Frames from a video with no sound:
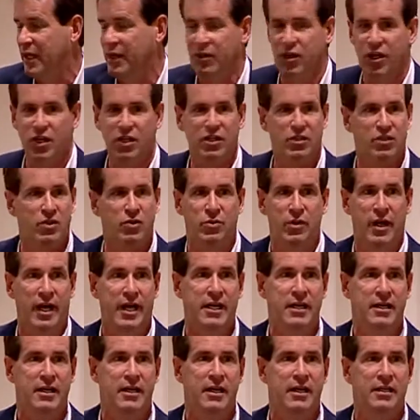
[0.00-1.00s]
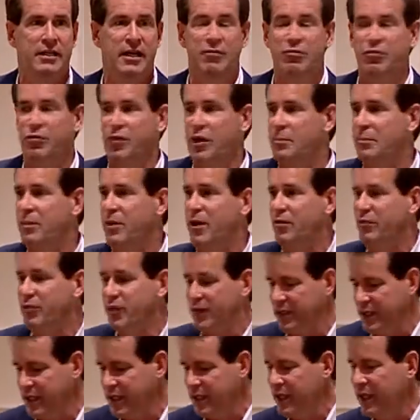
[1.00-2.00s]
They looked great. They fit
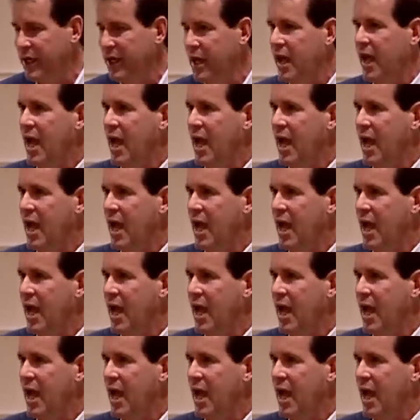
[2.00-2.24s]
perfectly.